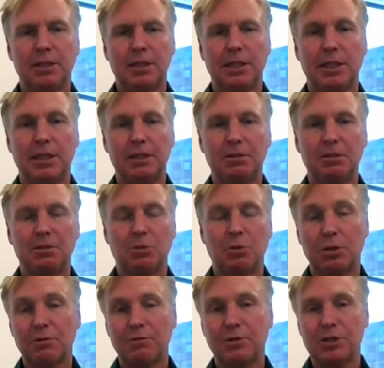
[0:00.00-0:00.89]

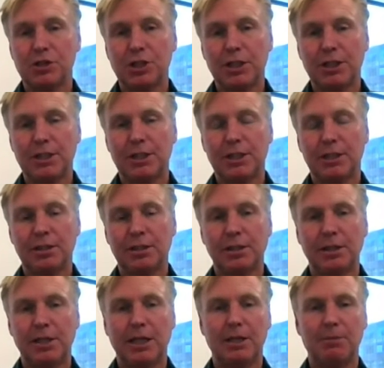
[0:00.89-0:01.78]
Northern Virginia,
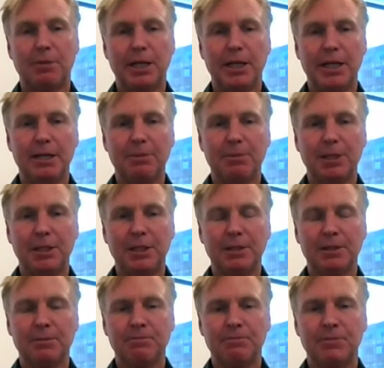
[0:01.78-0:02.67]
and Miami.
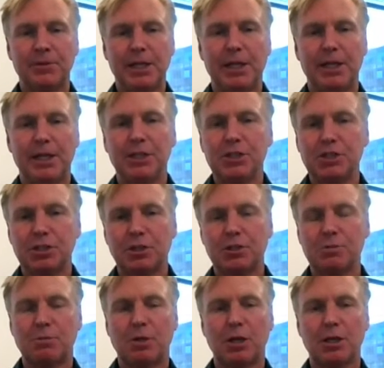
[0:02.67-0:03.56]
In each of
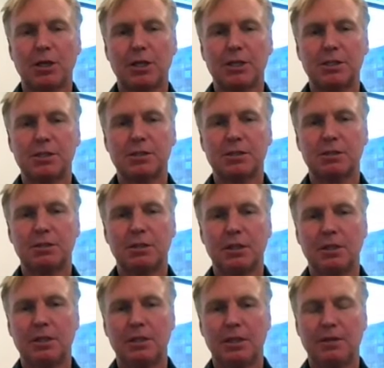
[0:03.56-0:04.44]
those markets,
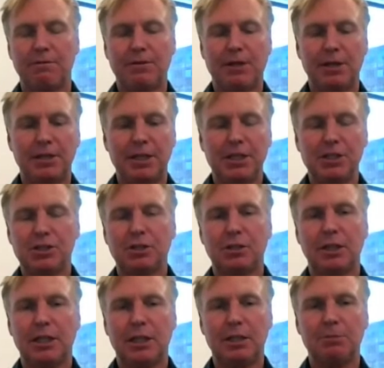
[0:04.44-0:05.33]
a
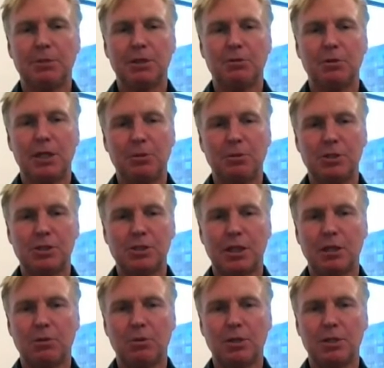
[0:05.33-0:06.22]
foundational element that we
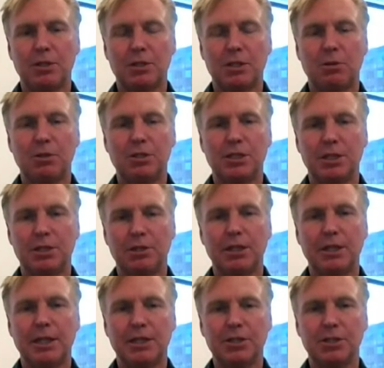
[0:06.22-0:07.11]
start with is always
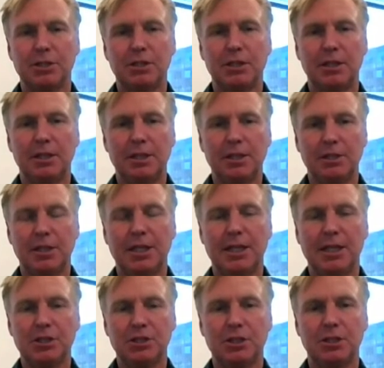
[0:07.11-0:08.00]
interconnection, an
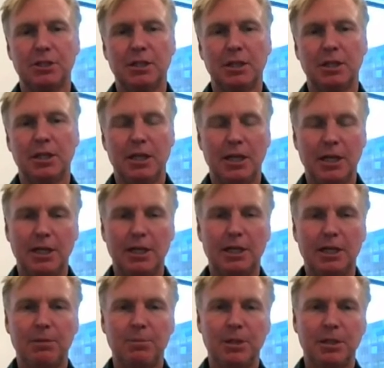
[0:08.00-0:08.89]
interconnection
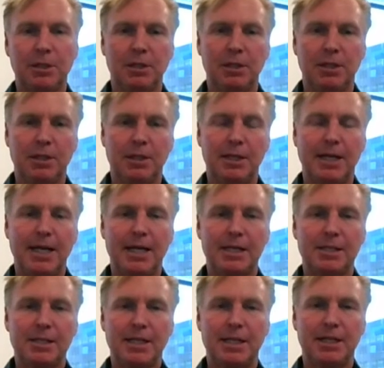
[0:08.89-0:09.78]
hub that
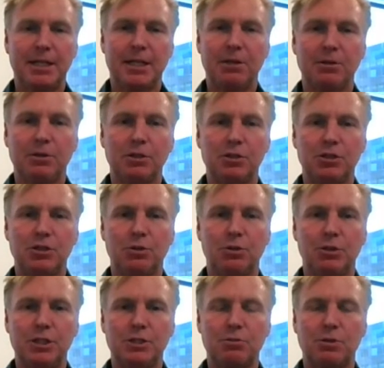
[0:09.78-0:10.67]
has that carrier
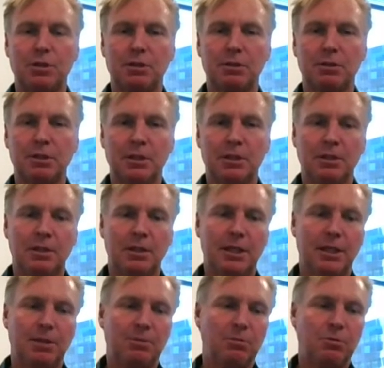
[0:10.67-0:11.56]
choice where
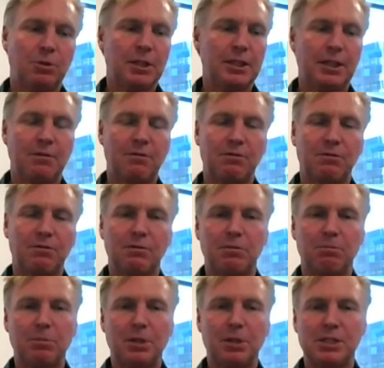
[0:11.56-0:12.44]
really they've
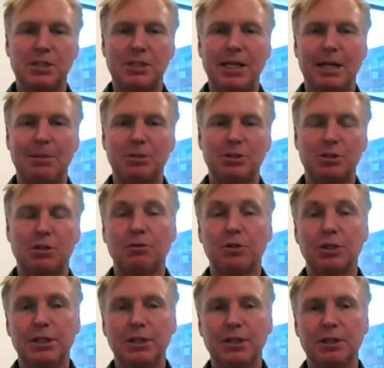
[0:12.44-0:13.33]
been established over
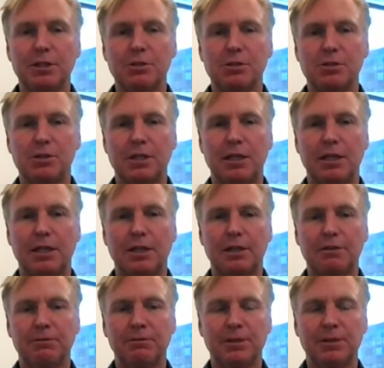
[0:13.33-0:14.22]
years
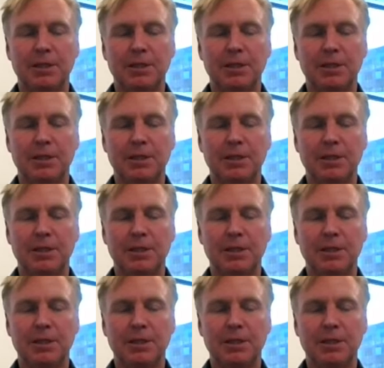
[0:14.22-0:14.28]
of